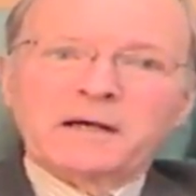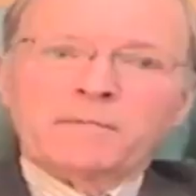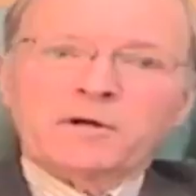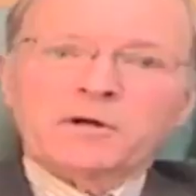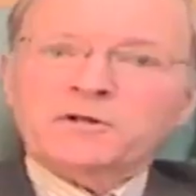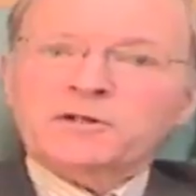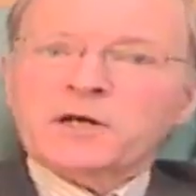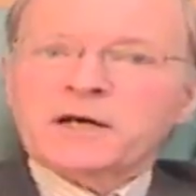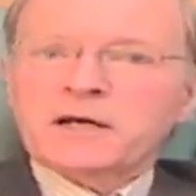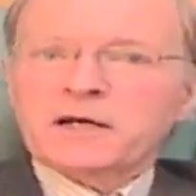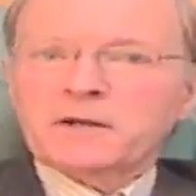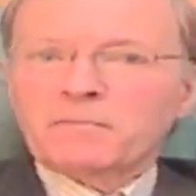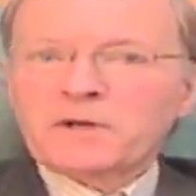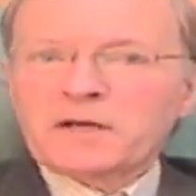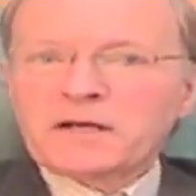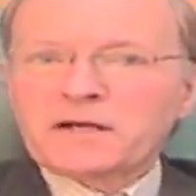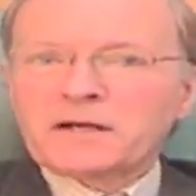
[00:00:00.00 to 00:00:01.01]
because I
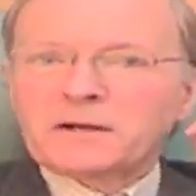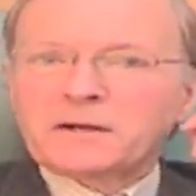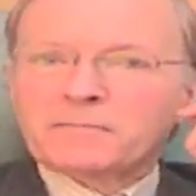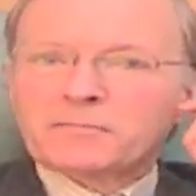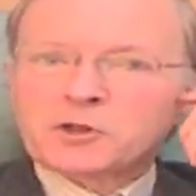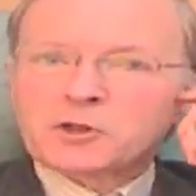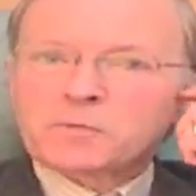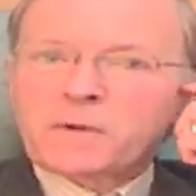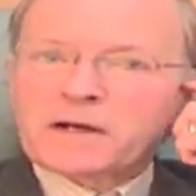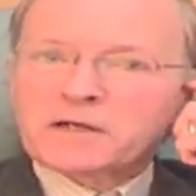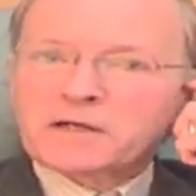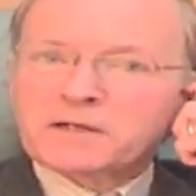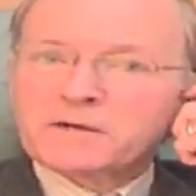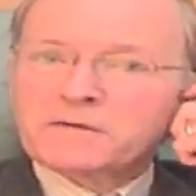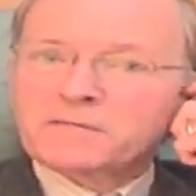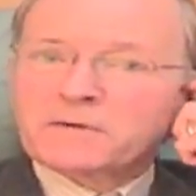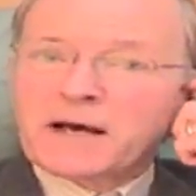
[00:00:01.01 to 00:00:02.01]
had been
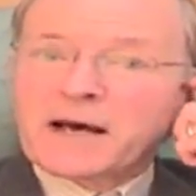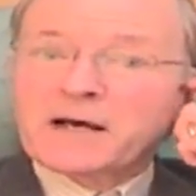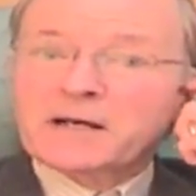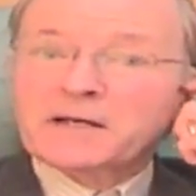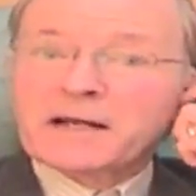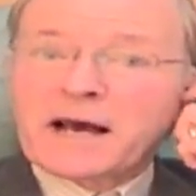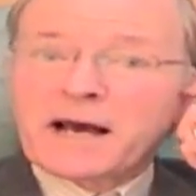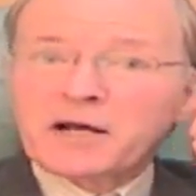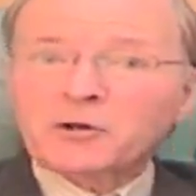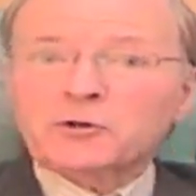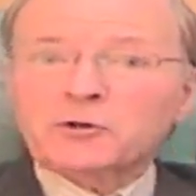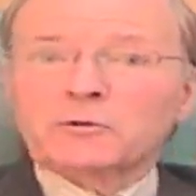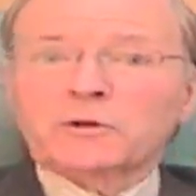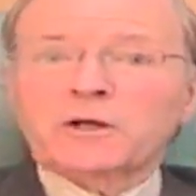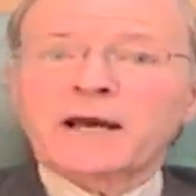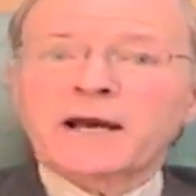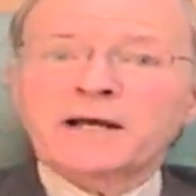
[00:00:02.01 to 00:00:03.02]
prospective and
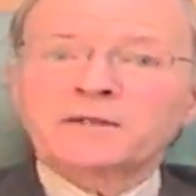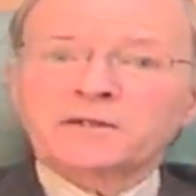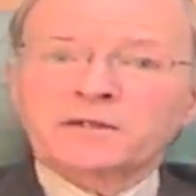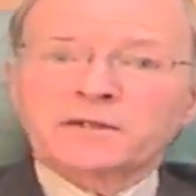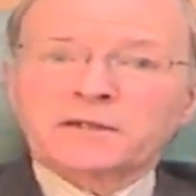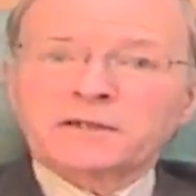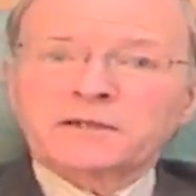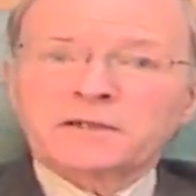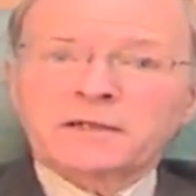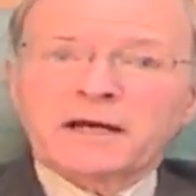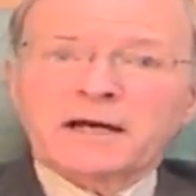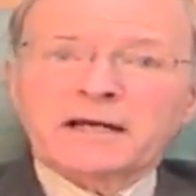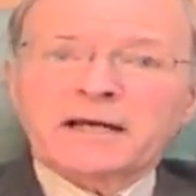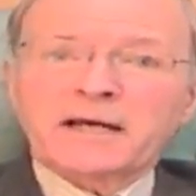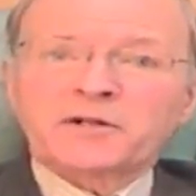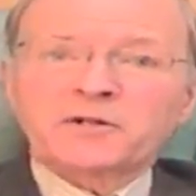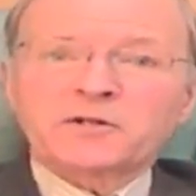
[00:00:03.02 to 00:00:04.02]
actual candidate
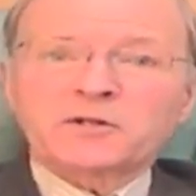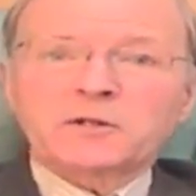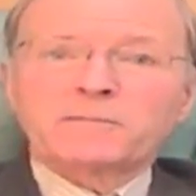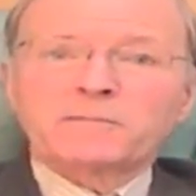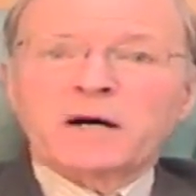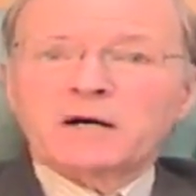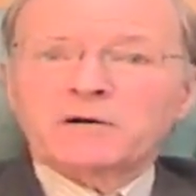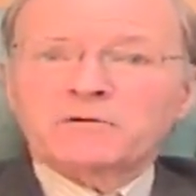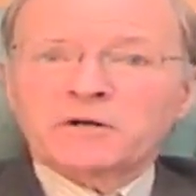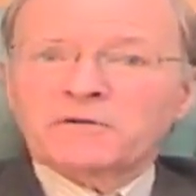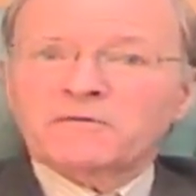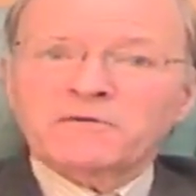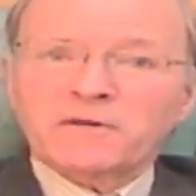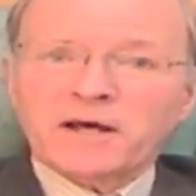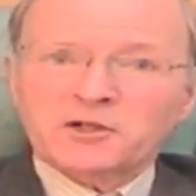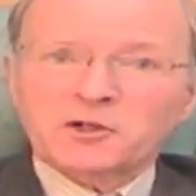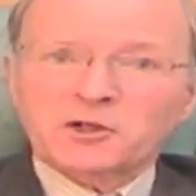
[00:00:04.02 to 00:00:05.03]
against Margaret
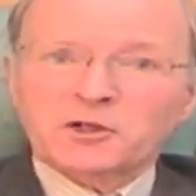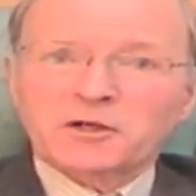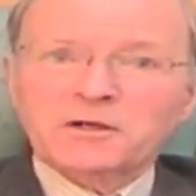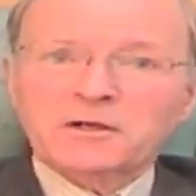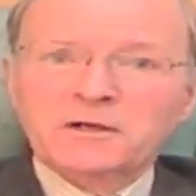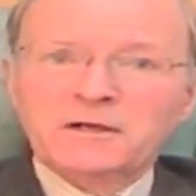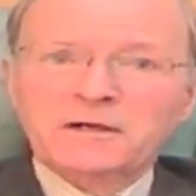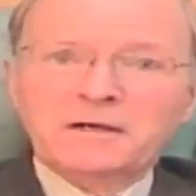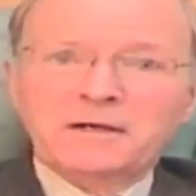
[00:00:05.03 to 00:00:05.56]
Thatcher